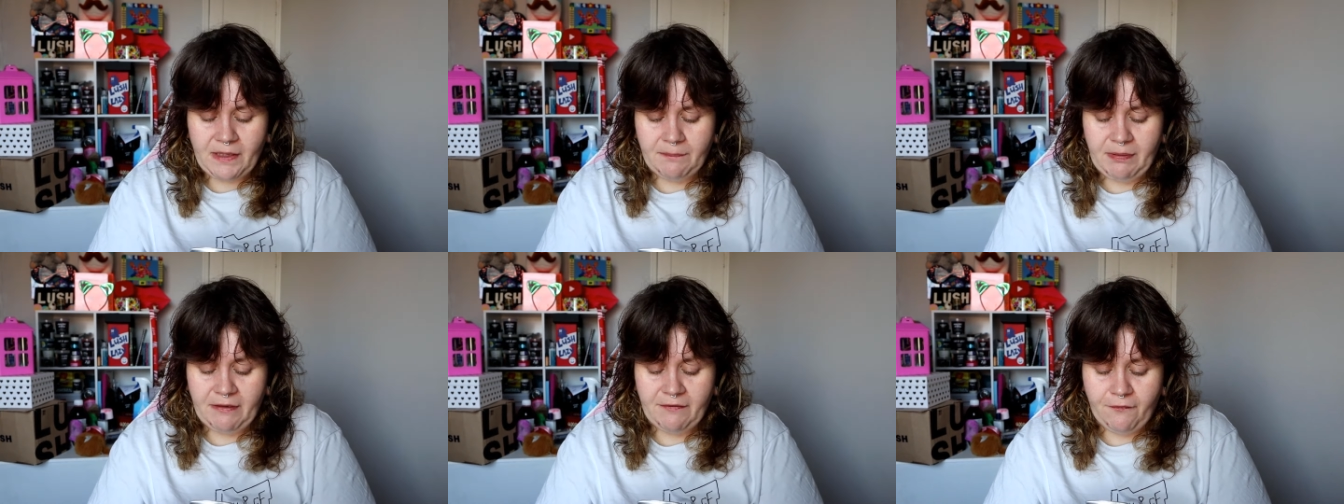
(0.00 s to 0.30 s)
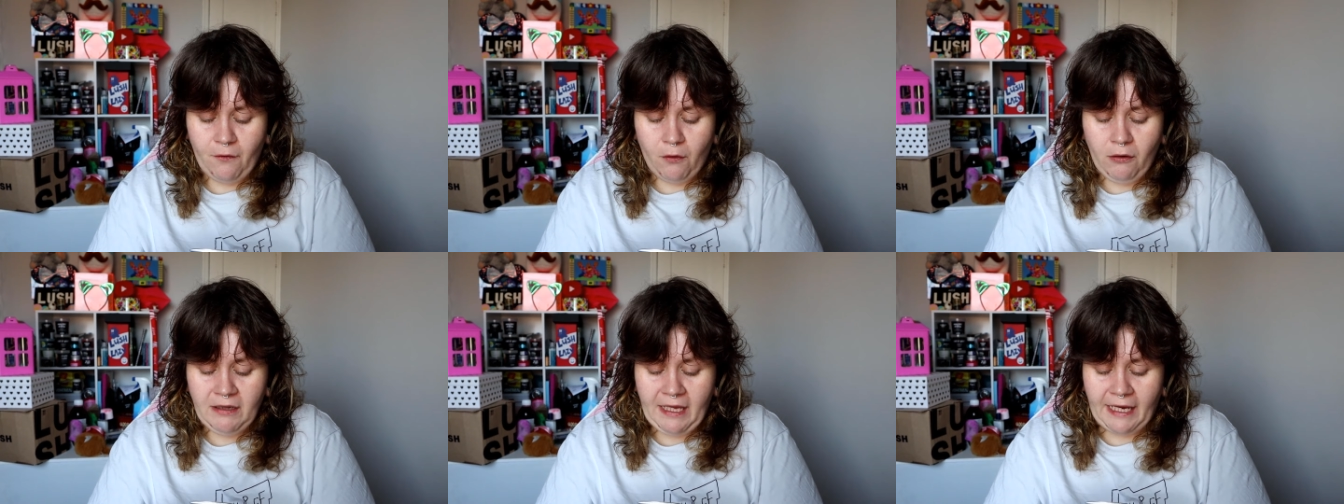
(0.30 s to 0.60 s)

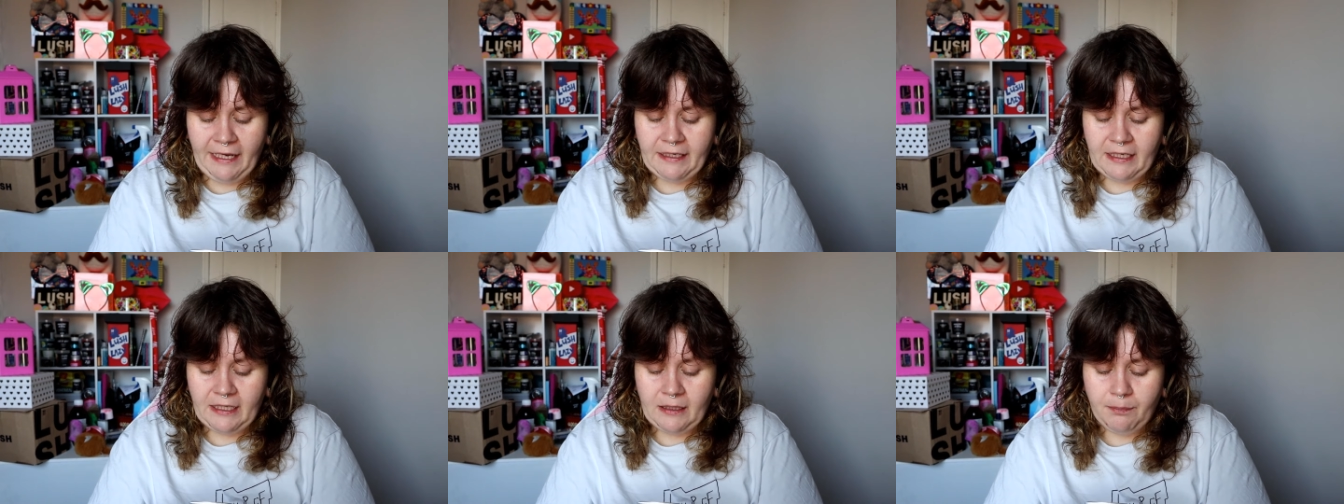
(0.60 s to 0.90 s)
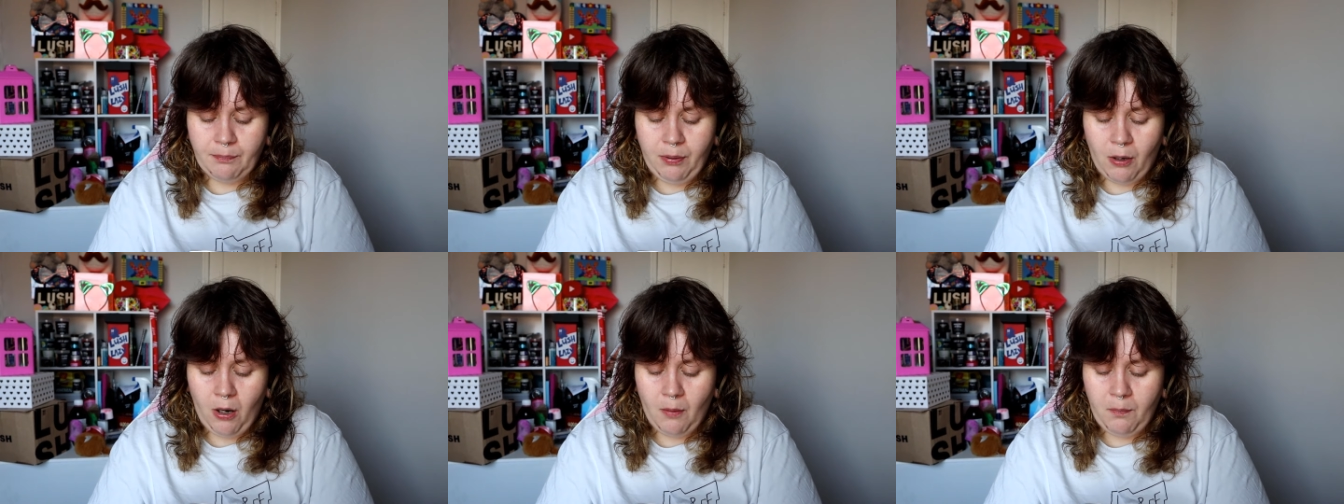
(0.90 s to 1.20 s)
Before
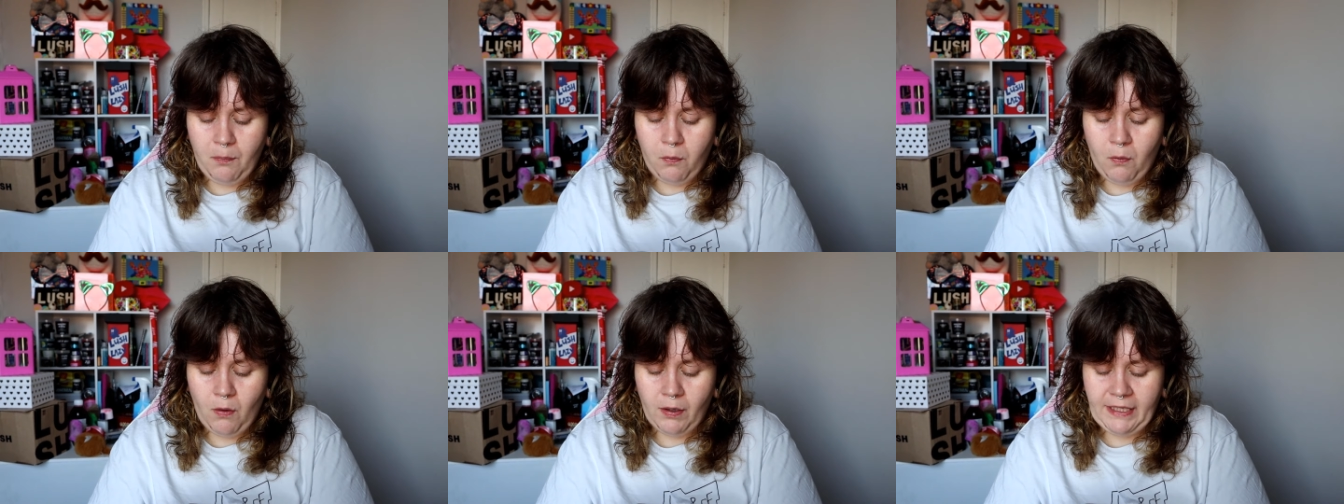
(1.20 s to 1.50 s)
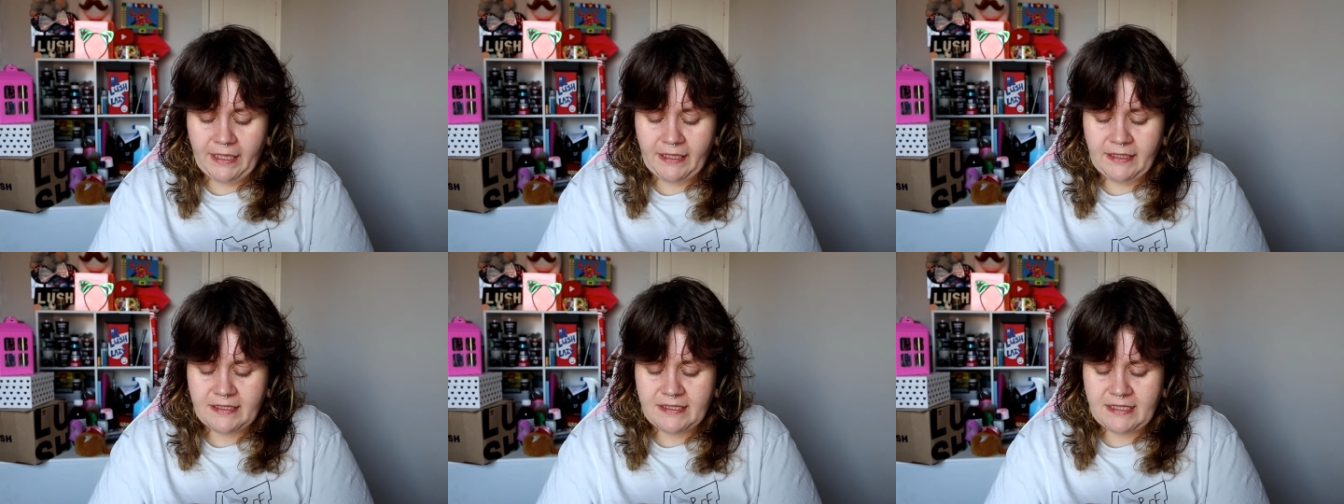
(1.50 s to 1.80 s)
lighting, pop
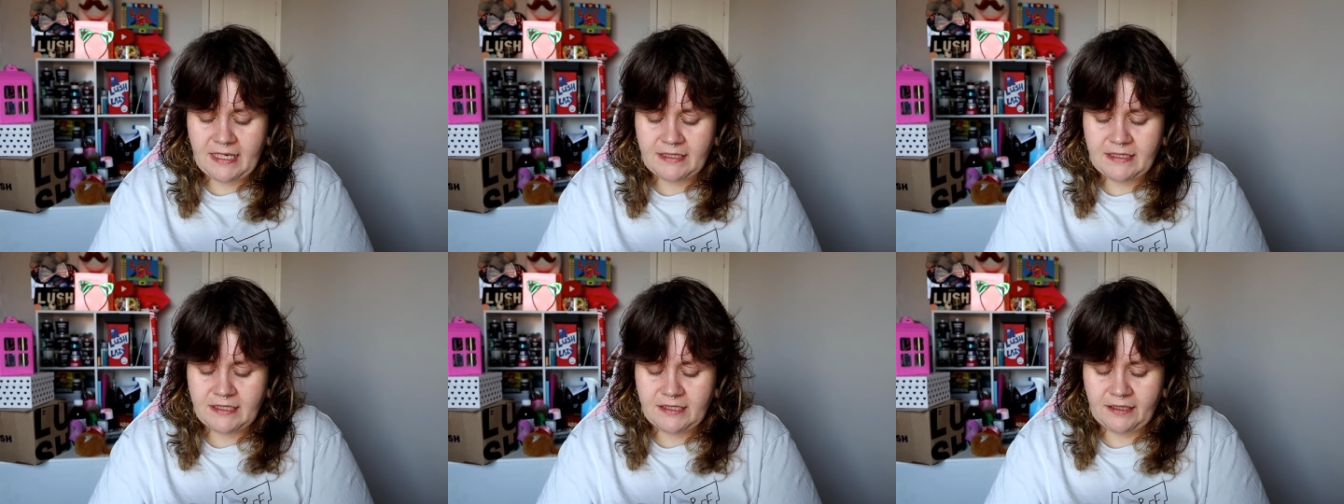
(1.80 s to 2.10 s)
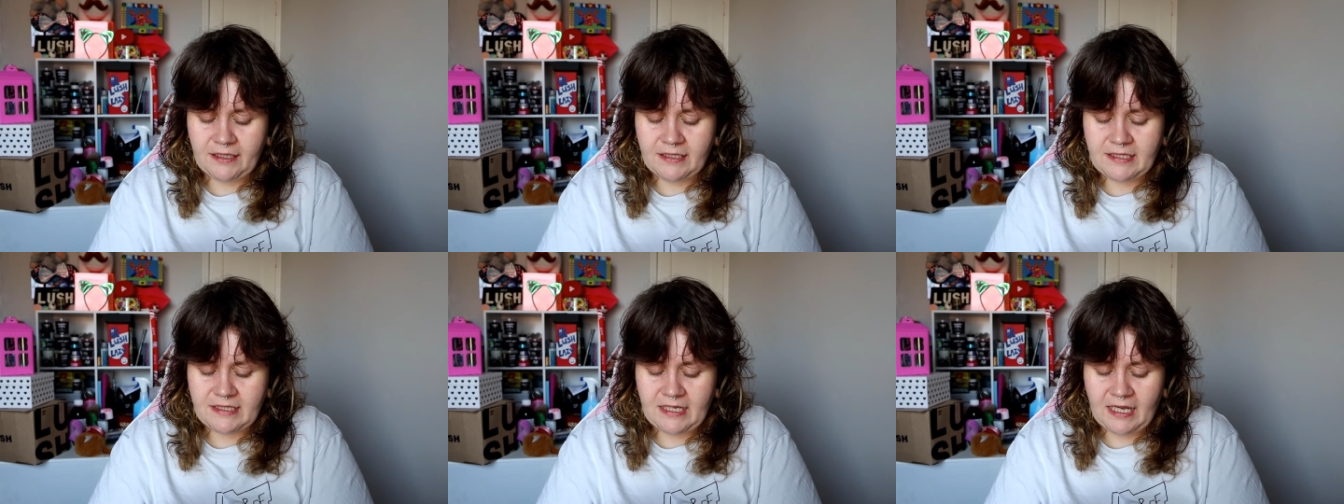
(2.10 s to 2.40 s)
one incense to
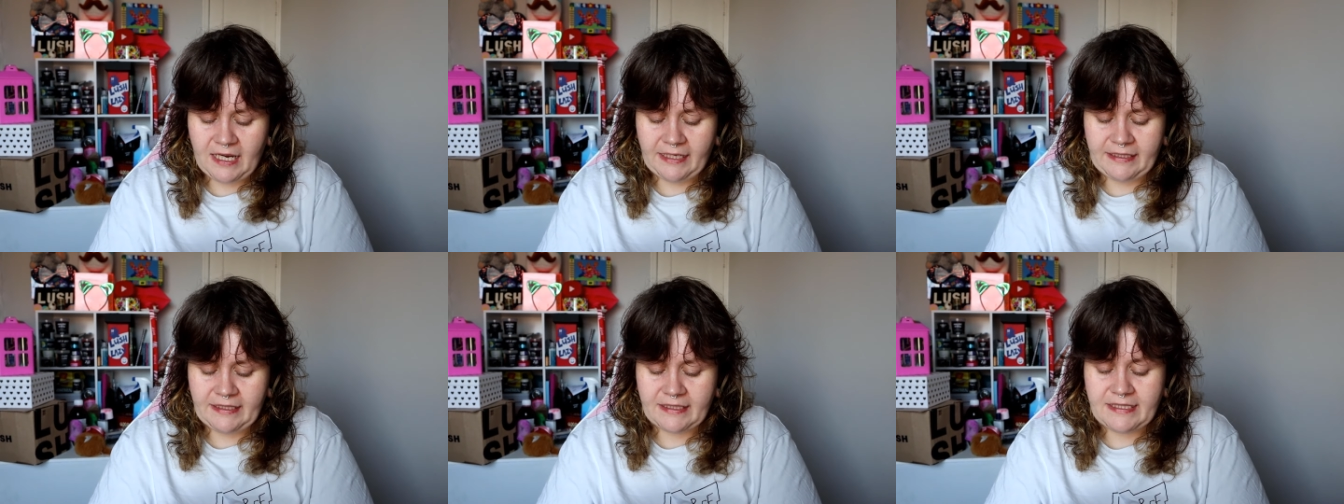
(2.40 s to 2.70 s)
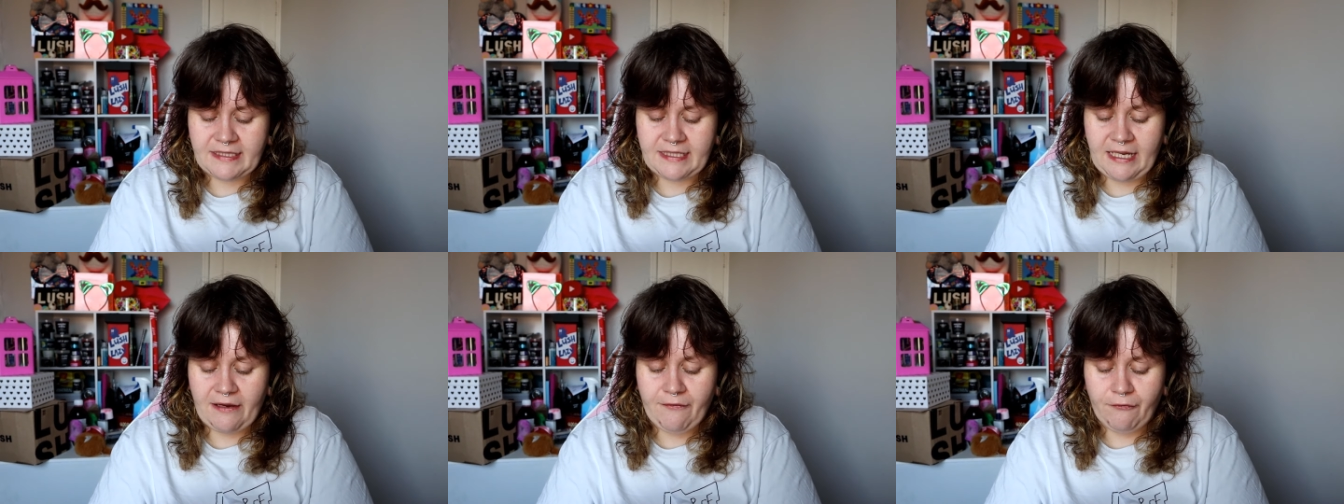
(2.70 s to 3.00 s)
the side and
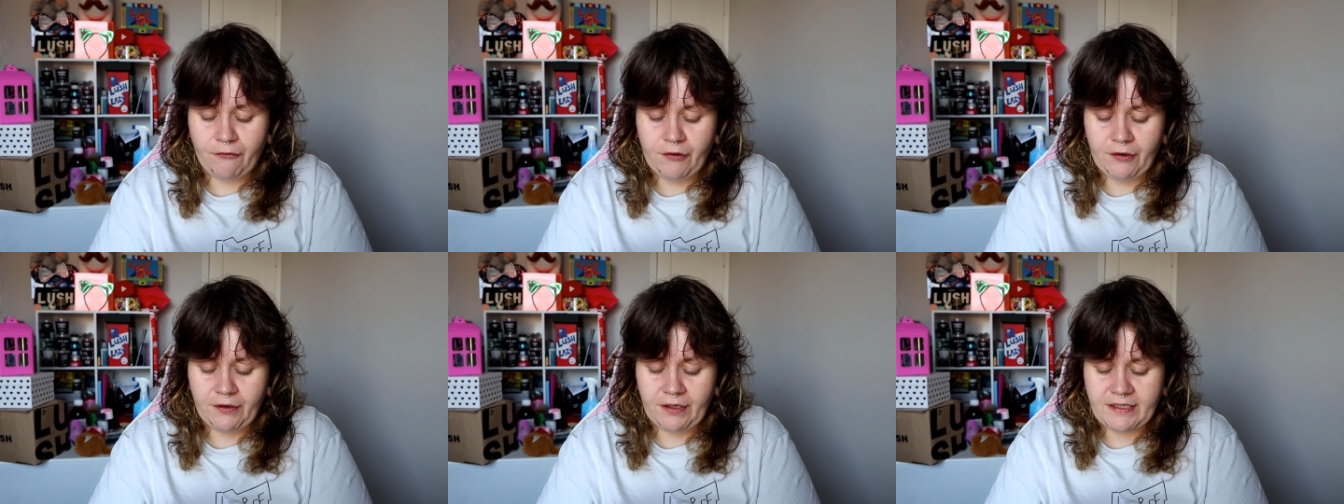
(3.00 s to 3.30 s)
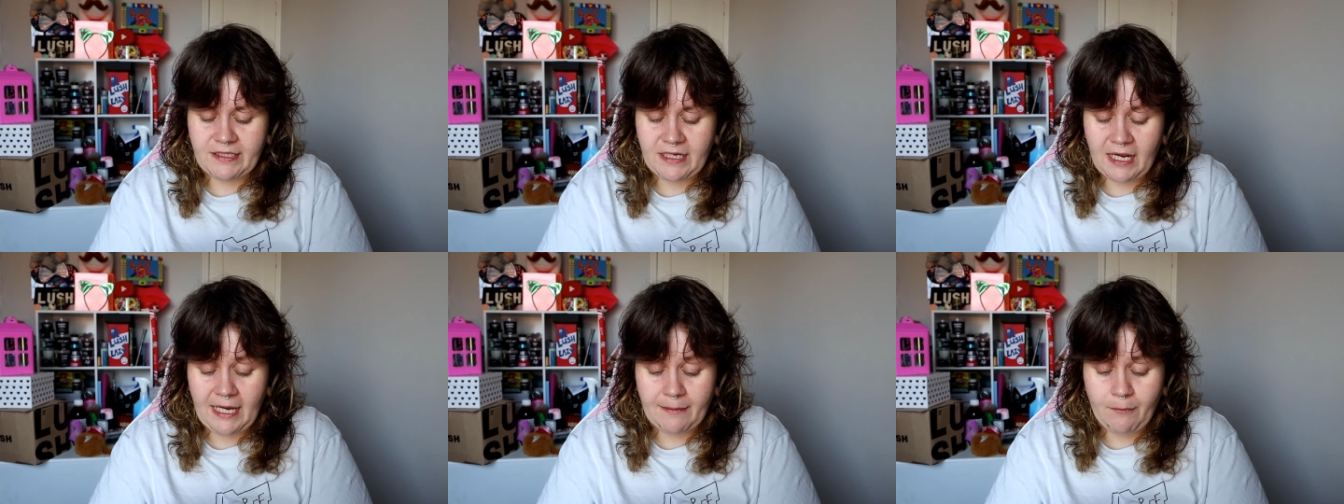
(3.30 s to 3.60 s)
save for another
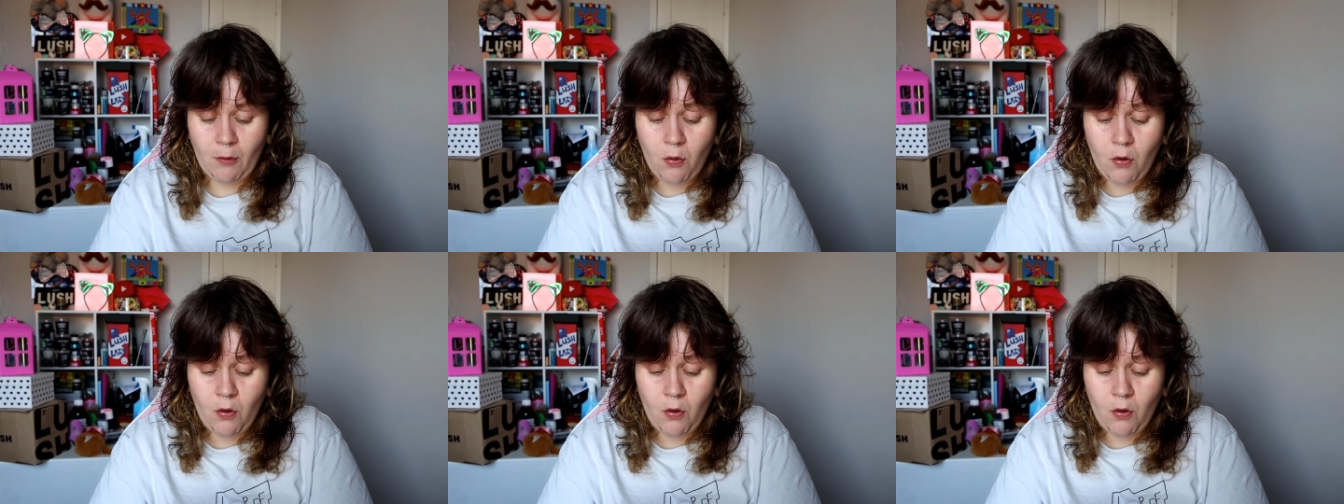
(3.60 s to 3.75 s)
time.